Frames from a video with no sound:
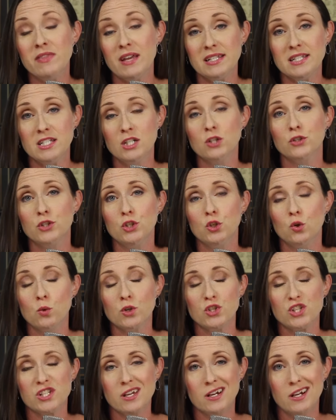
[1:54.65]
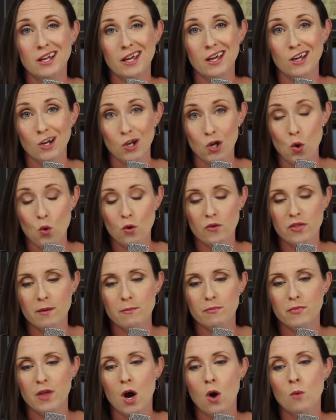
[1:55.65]
They still do. We're just going to ignore
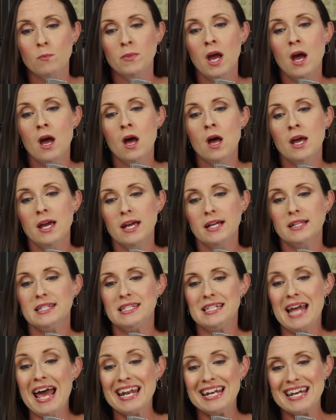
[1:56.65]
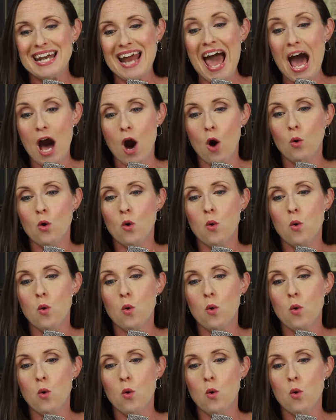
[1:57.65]
them, though. Instead, now,